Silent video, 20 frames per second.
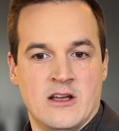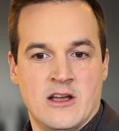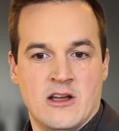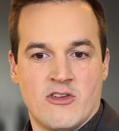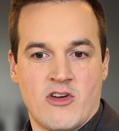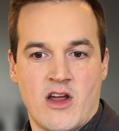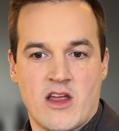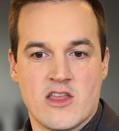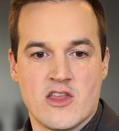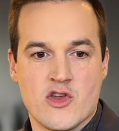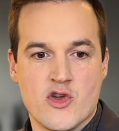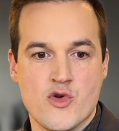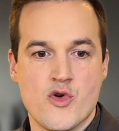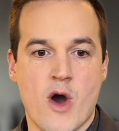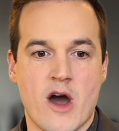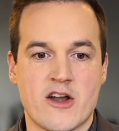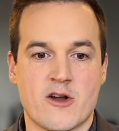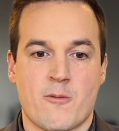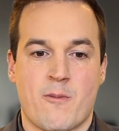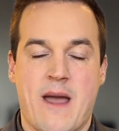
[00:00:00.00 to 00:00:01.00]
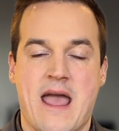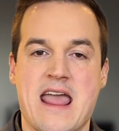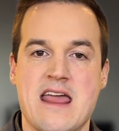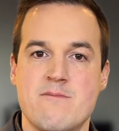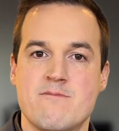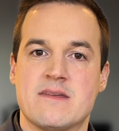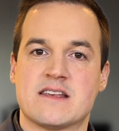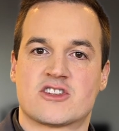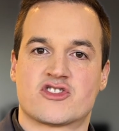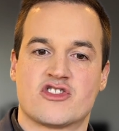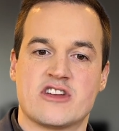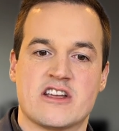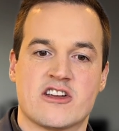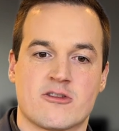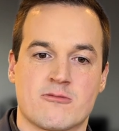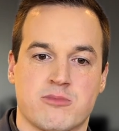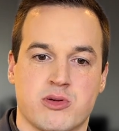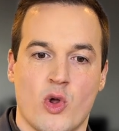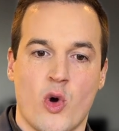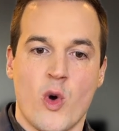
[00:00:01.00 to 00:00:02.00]
Right? You underpay and mistreat your
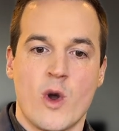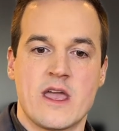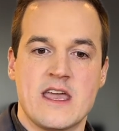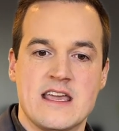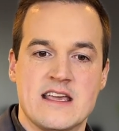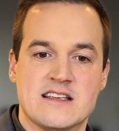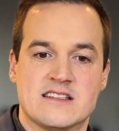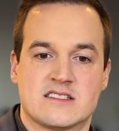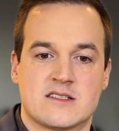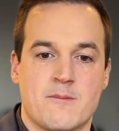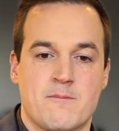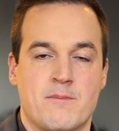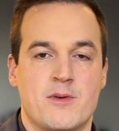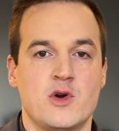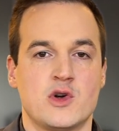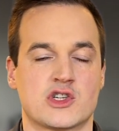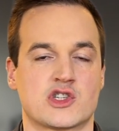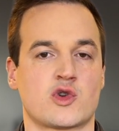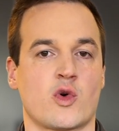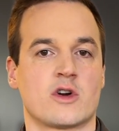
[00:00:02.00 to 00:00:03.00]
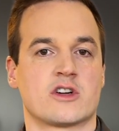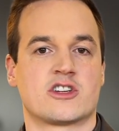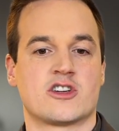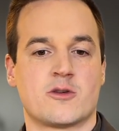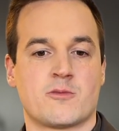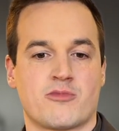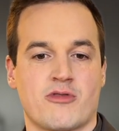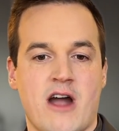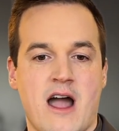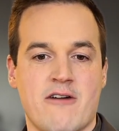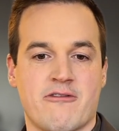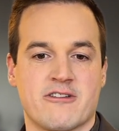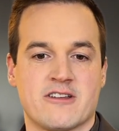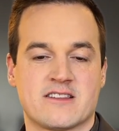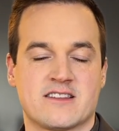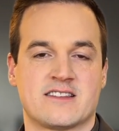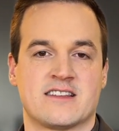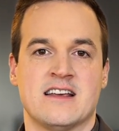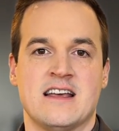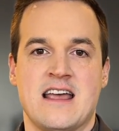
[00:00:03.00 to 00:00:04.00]
employees to boost short term
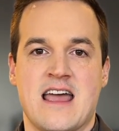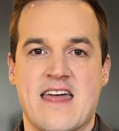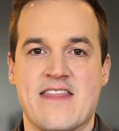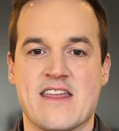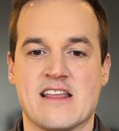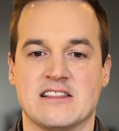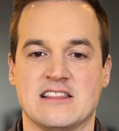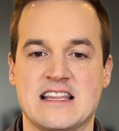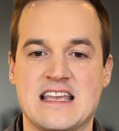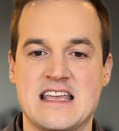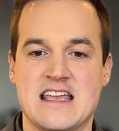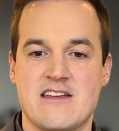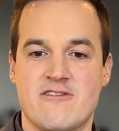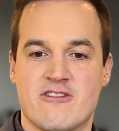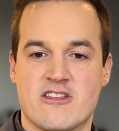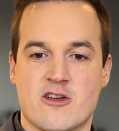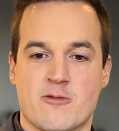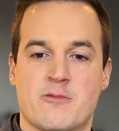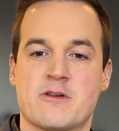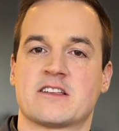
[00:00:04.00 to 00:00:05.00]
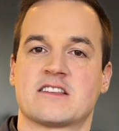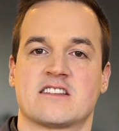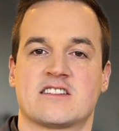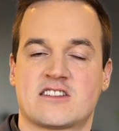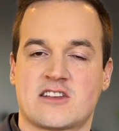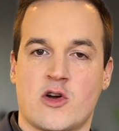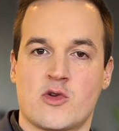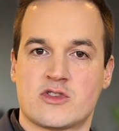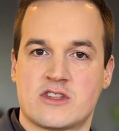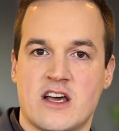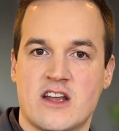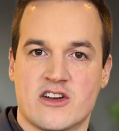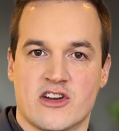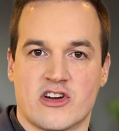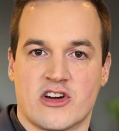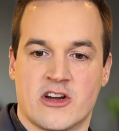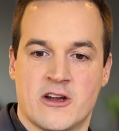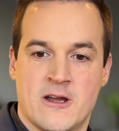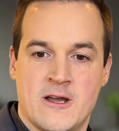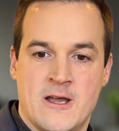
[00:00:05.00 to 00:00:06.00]
profits, and they leave and your business goes under.
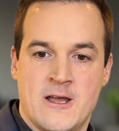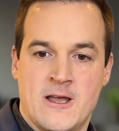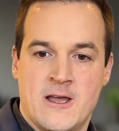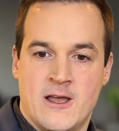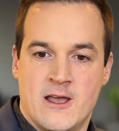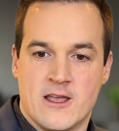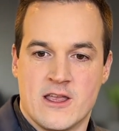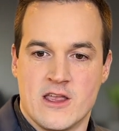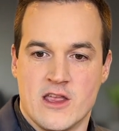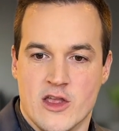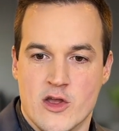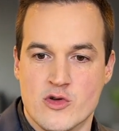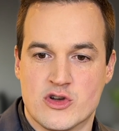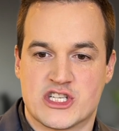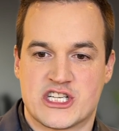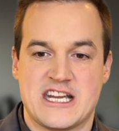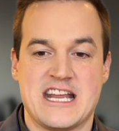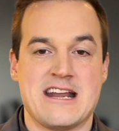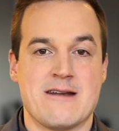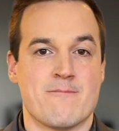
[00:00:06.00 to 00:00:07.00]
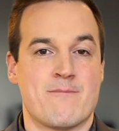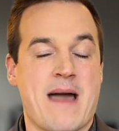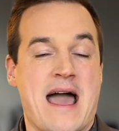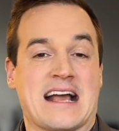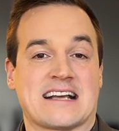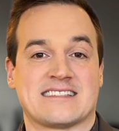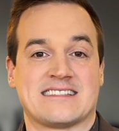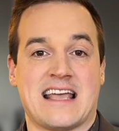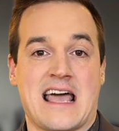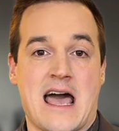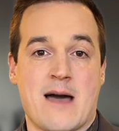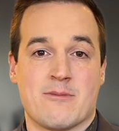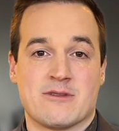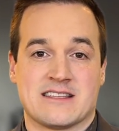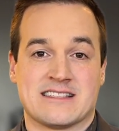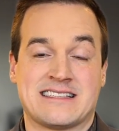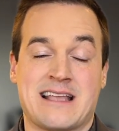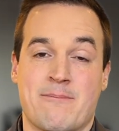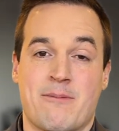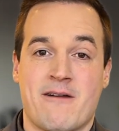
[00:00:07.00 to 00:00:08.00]
You cheat, backstab, and
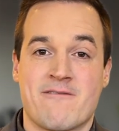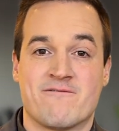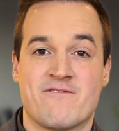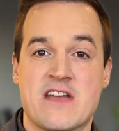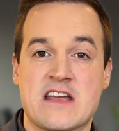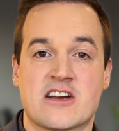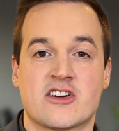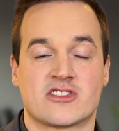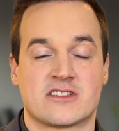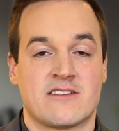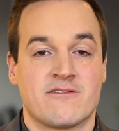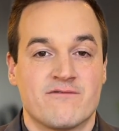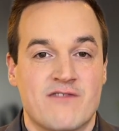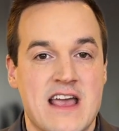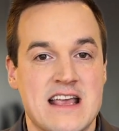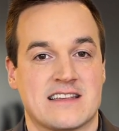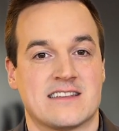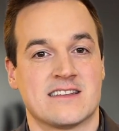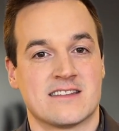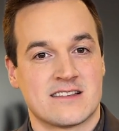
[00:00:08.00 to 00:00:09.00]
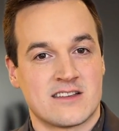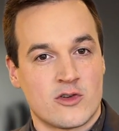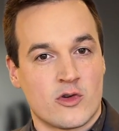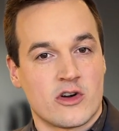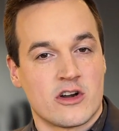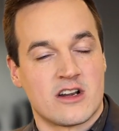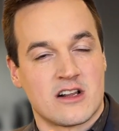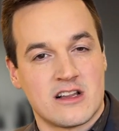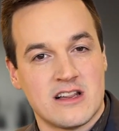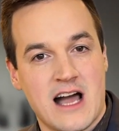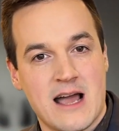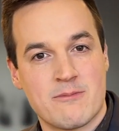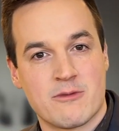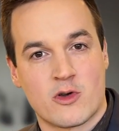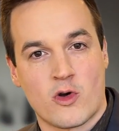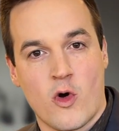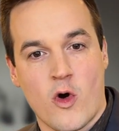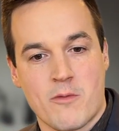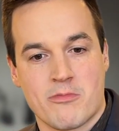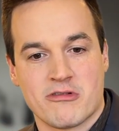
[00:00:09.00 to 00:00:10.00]
step on fingers and faces in order to climb the
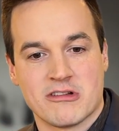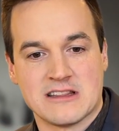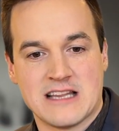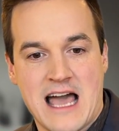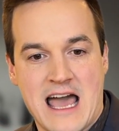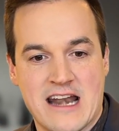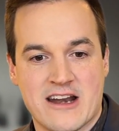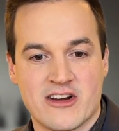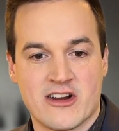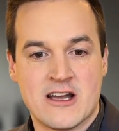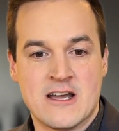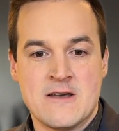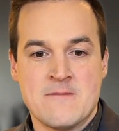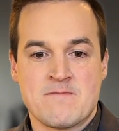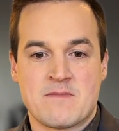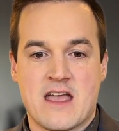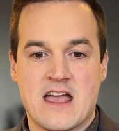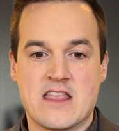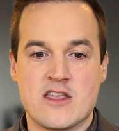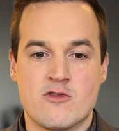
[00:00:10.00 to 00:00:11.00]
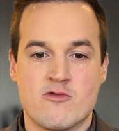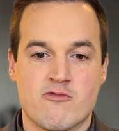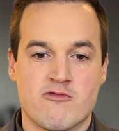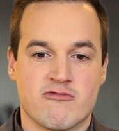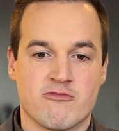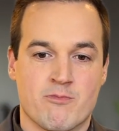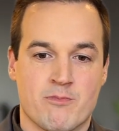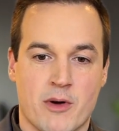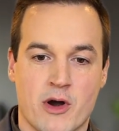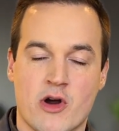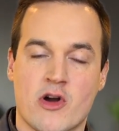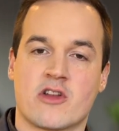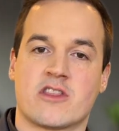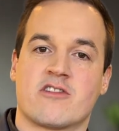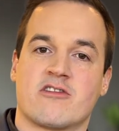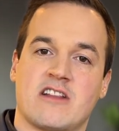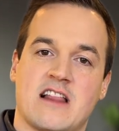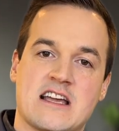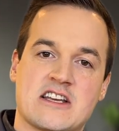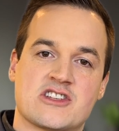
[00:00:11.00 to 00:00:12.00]
corporate ladder, and you burn the
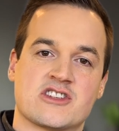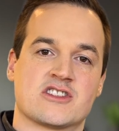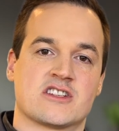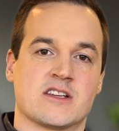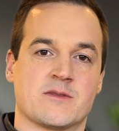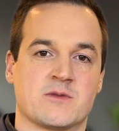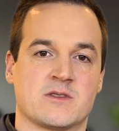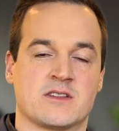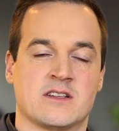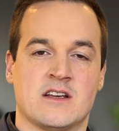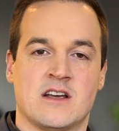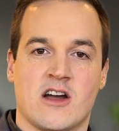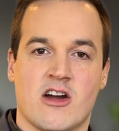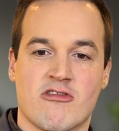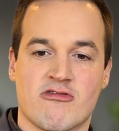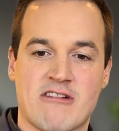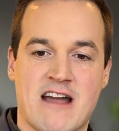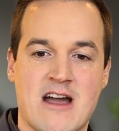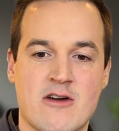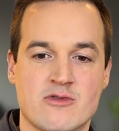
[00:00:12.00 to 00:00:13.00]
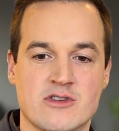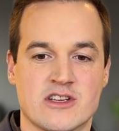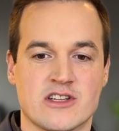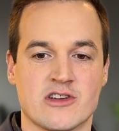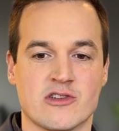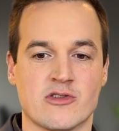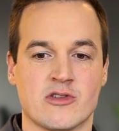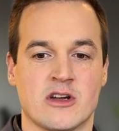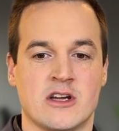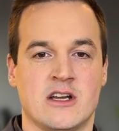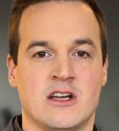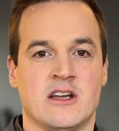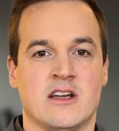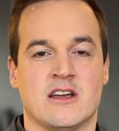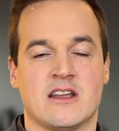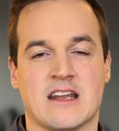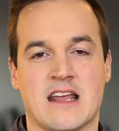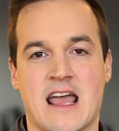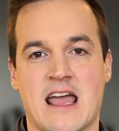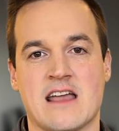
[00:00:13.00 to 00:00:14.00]
relationships around you,
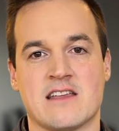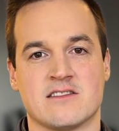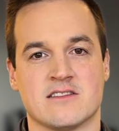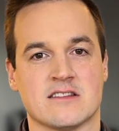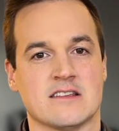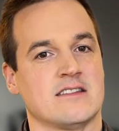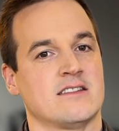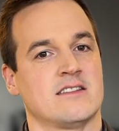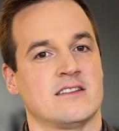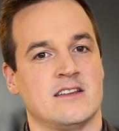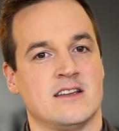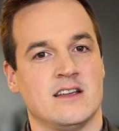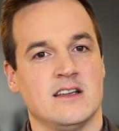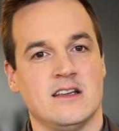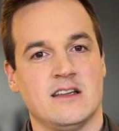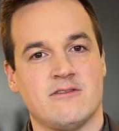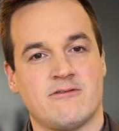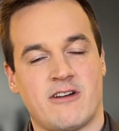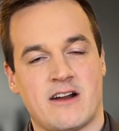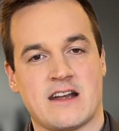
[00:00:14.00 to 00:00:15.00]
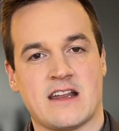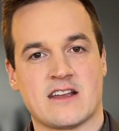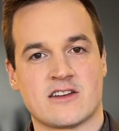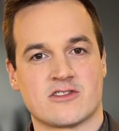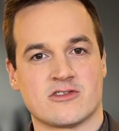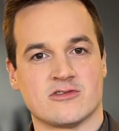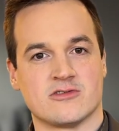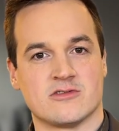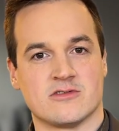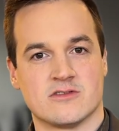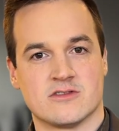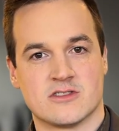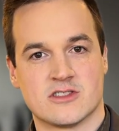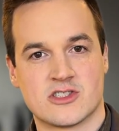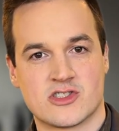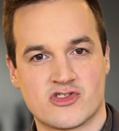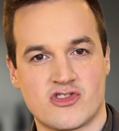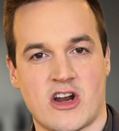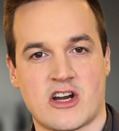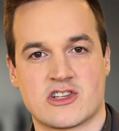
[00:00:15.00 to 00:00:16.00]
and it ends in financial
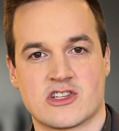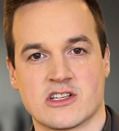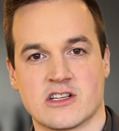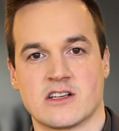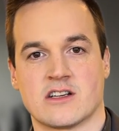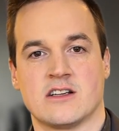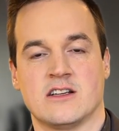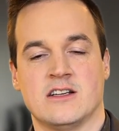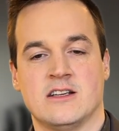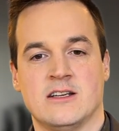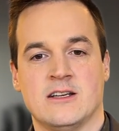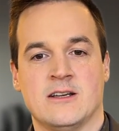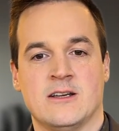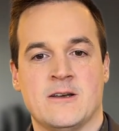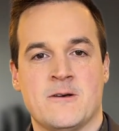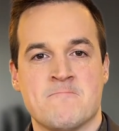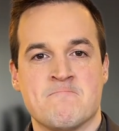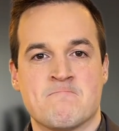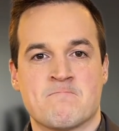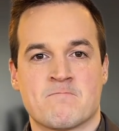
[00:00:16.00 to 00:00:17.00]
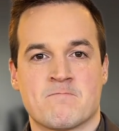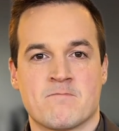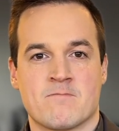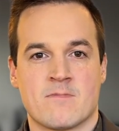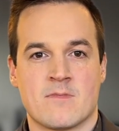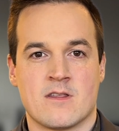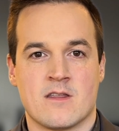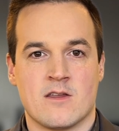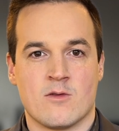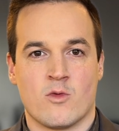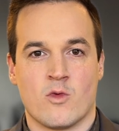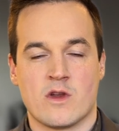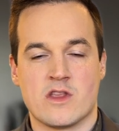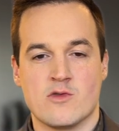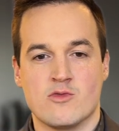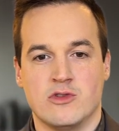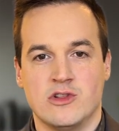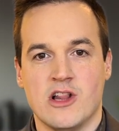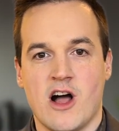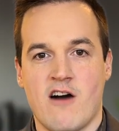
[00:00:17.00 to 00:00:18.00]
destruction. When you
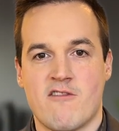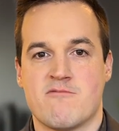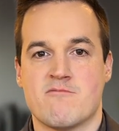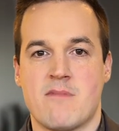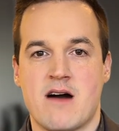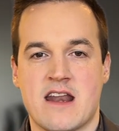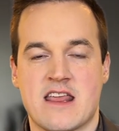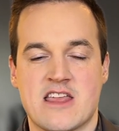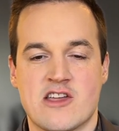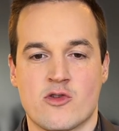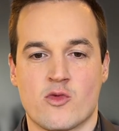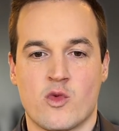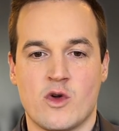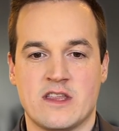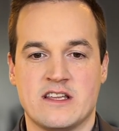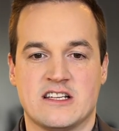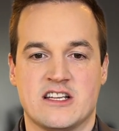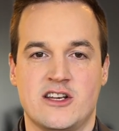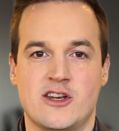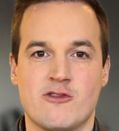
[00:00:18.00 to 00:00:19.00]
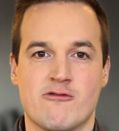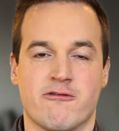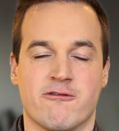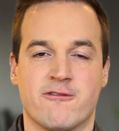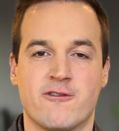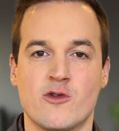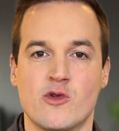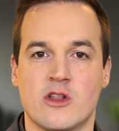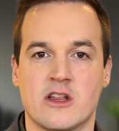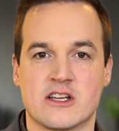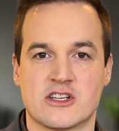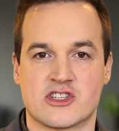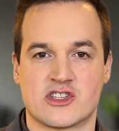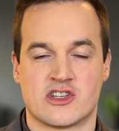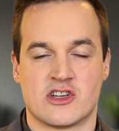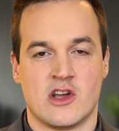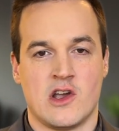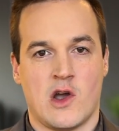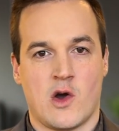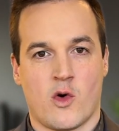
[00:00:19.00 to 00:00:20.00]
love money, you're willing to do foolish,
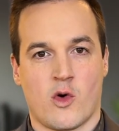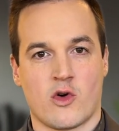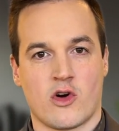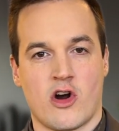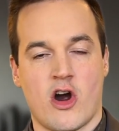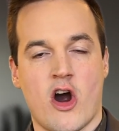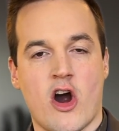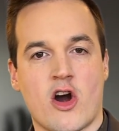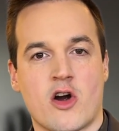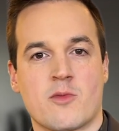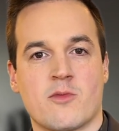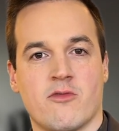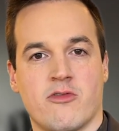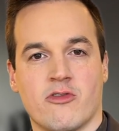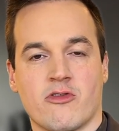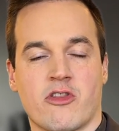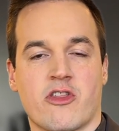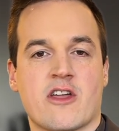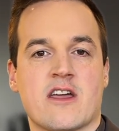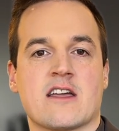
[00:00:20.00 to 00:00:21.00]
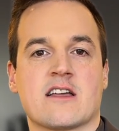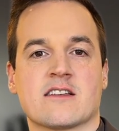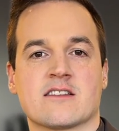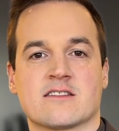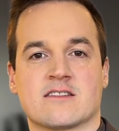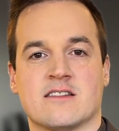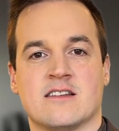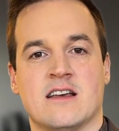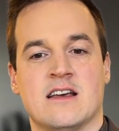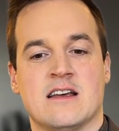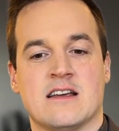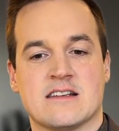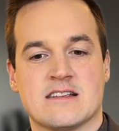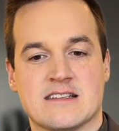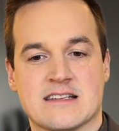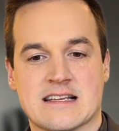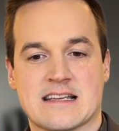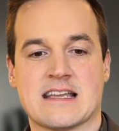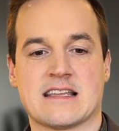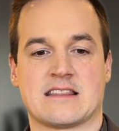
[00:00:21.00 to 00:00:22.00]
or harmful things
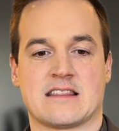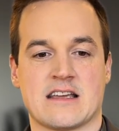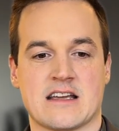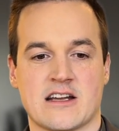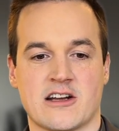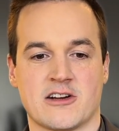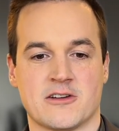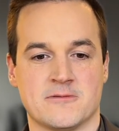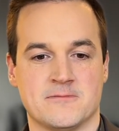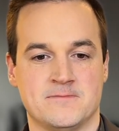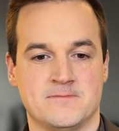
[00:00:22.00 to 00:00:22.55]
to get there.